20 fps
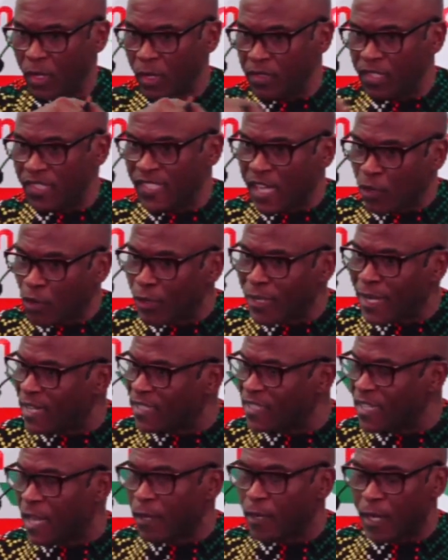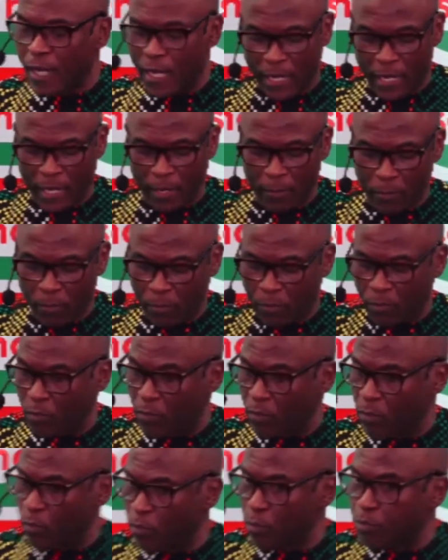the second Niger uh,
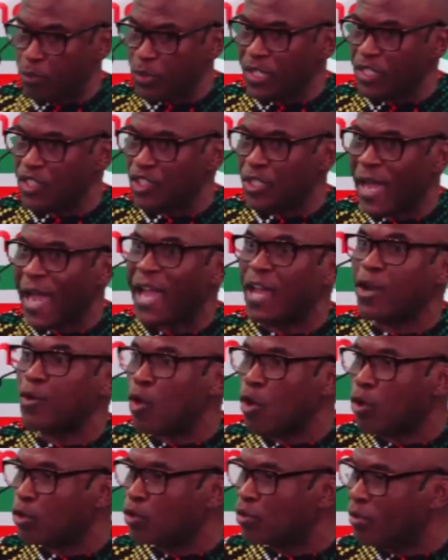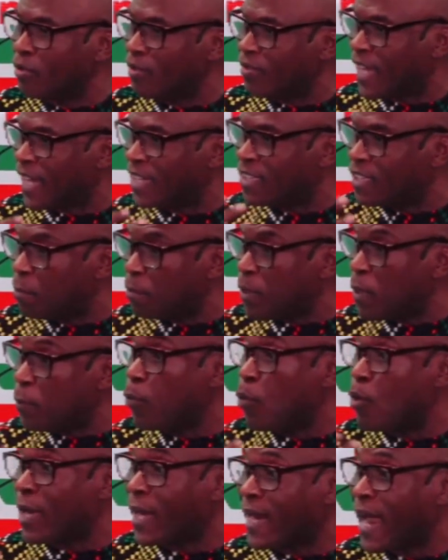bridge, I wrote that
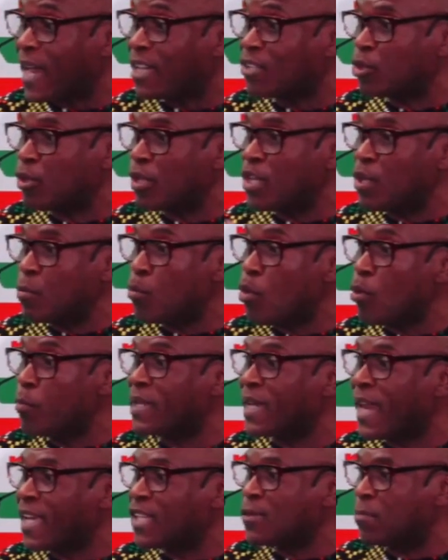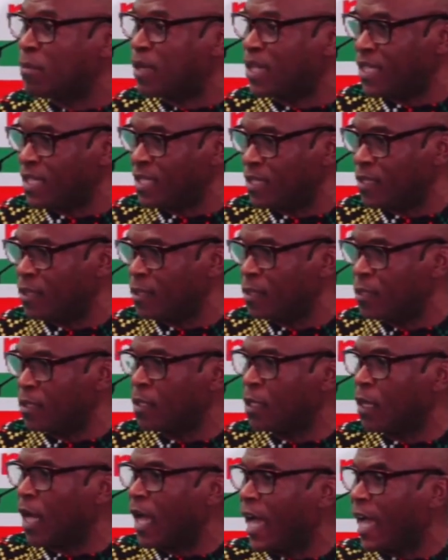people can actually mobilize money
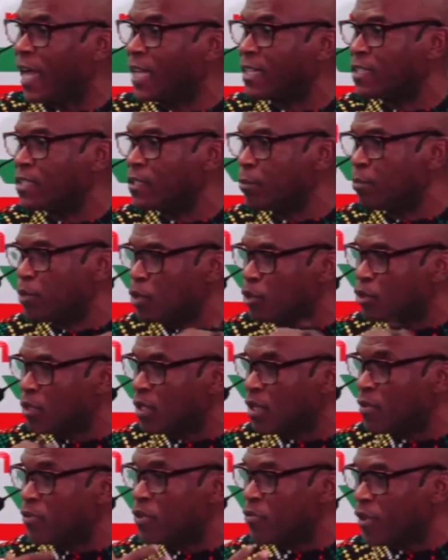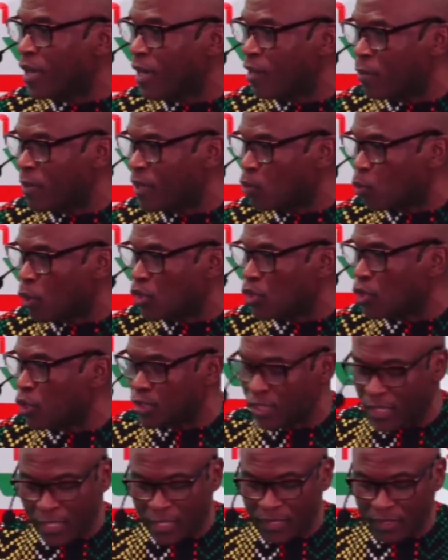and build it if the federal government was
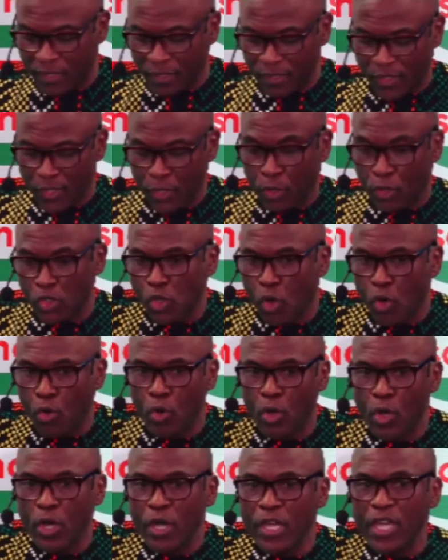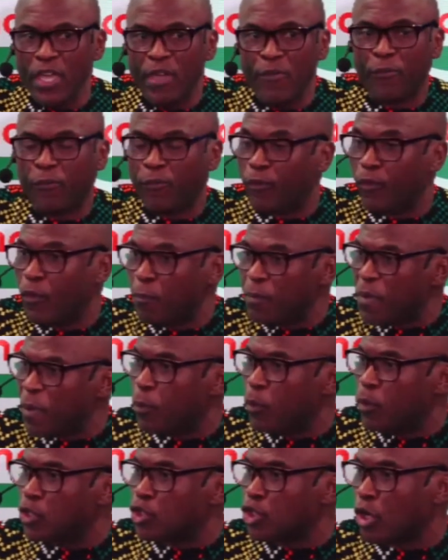not uh, serious. So if
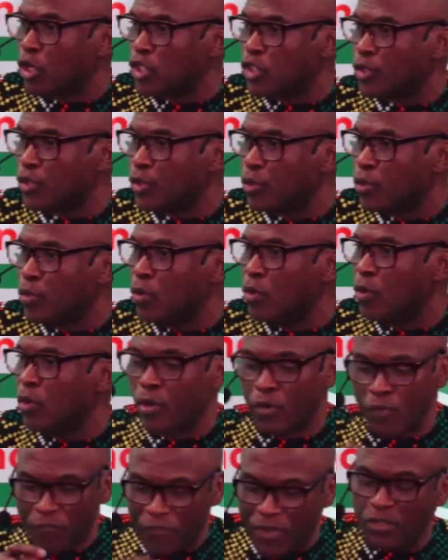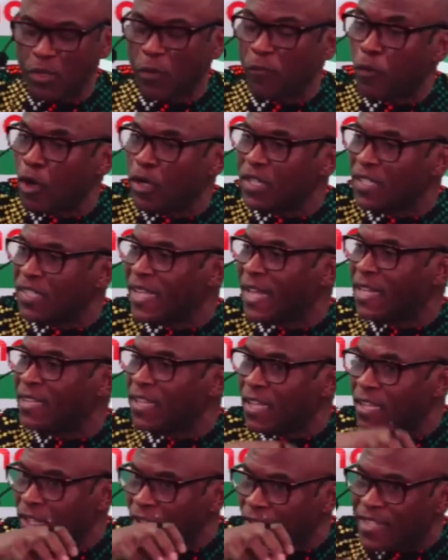people trust you, First of all, is that
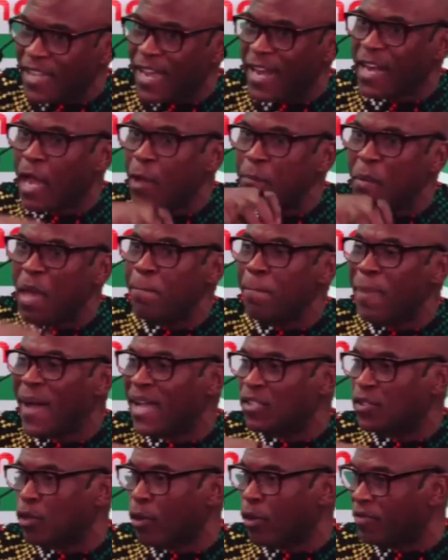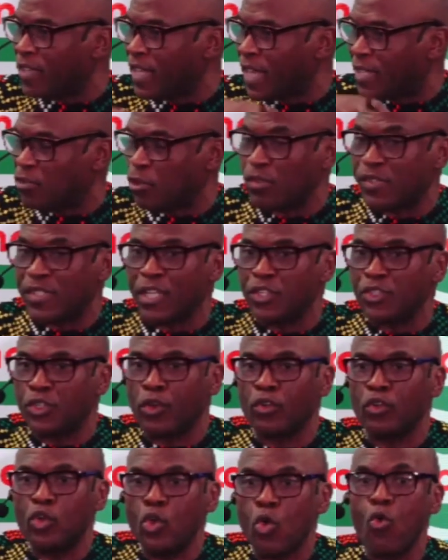the, there are members of the
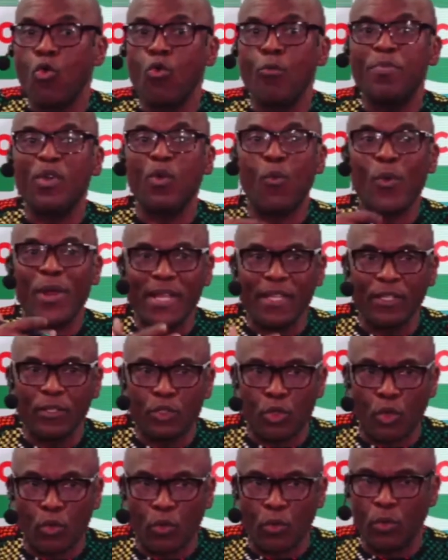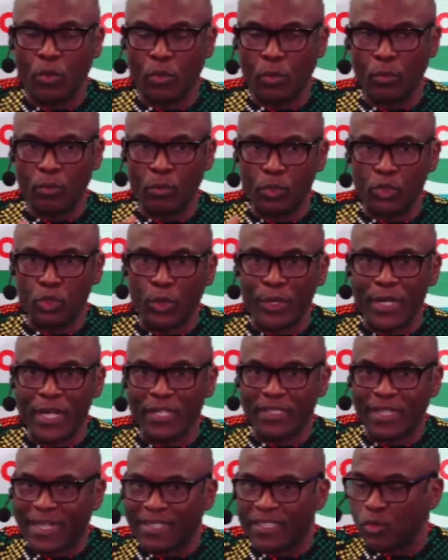association who will be willing to
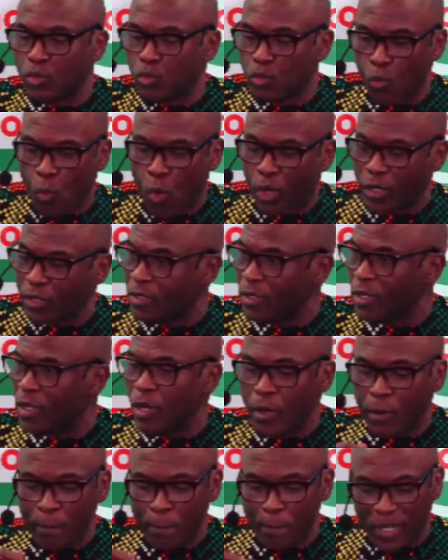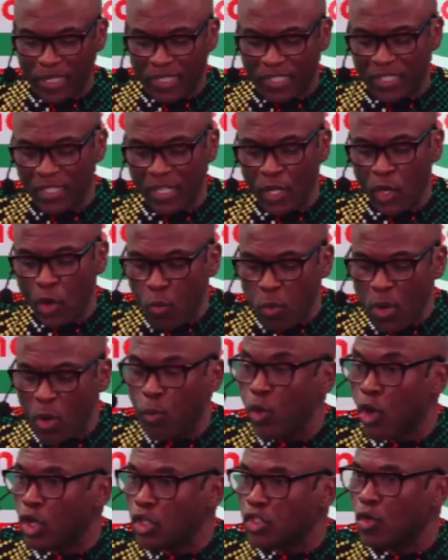donate. That is one. But we
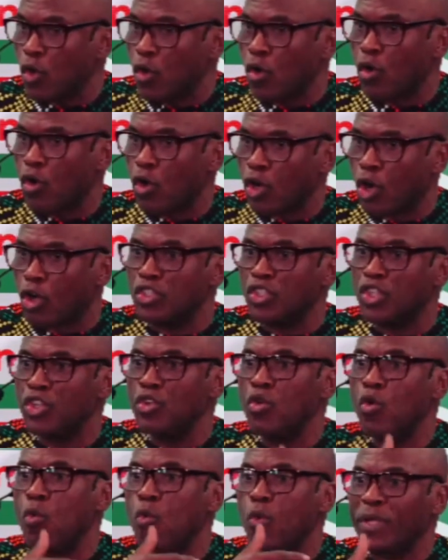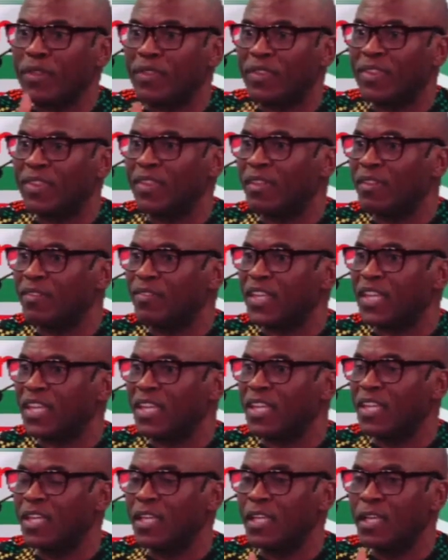will also continue with
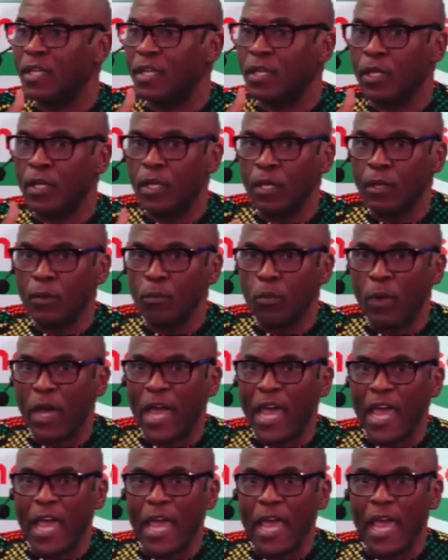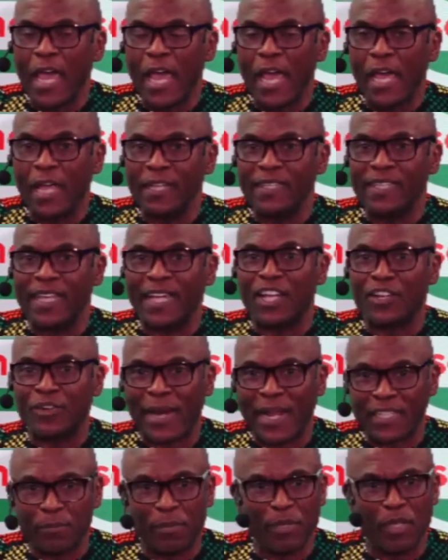the uh, the
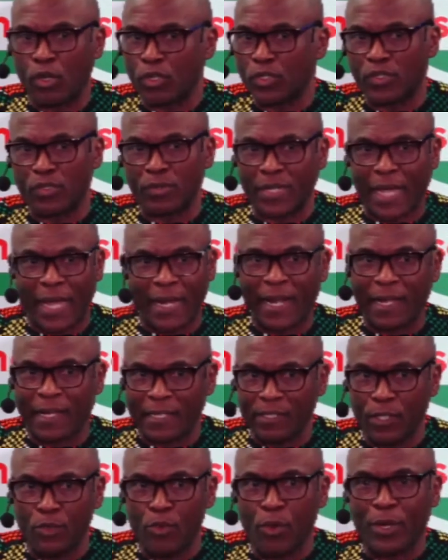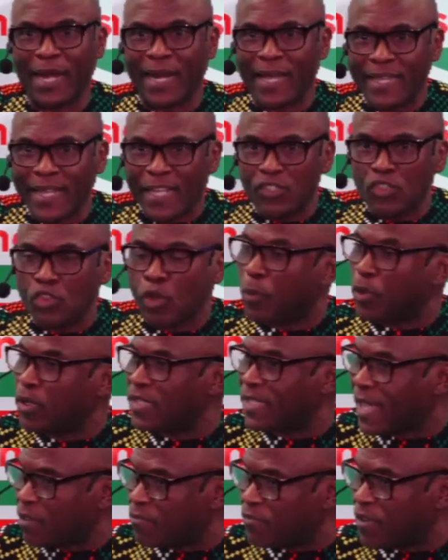grant because Canada, uh, you know, Canada
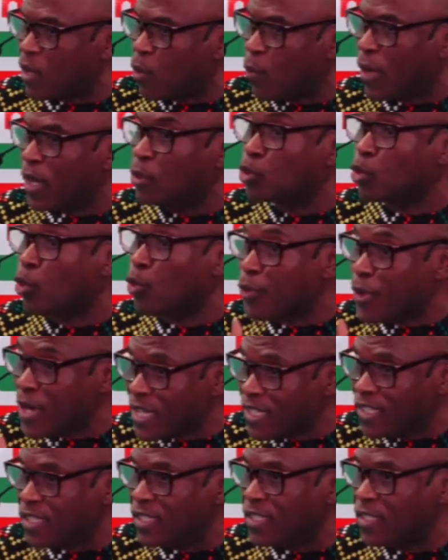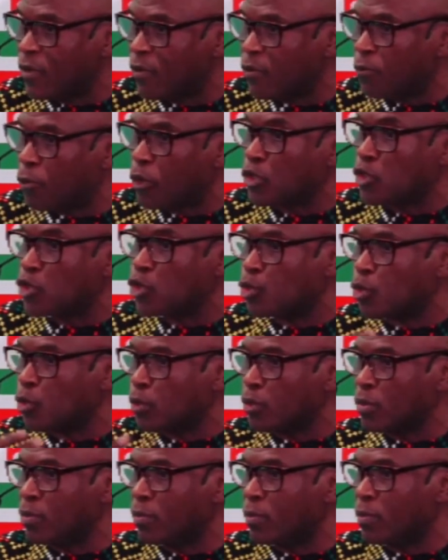supports that very well to raise funds
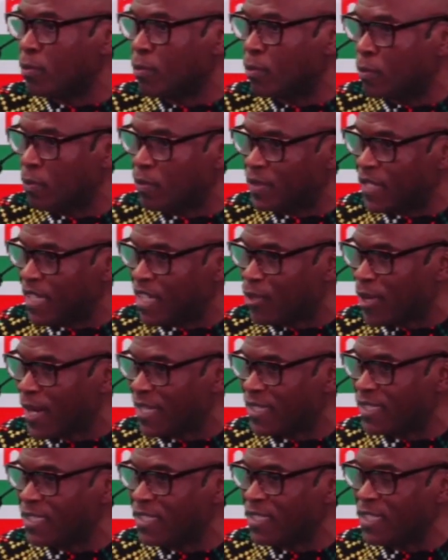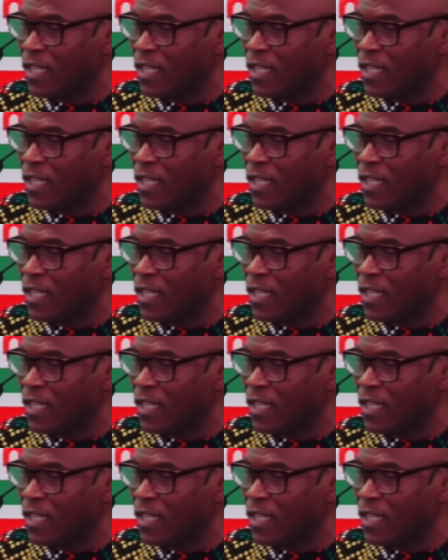through the grant.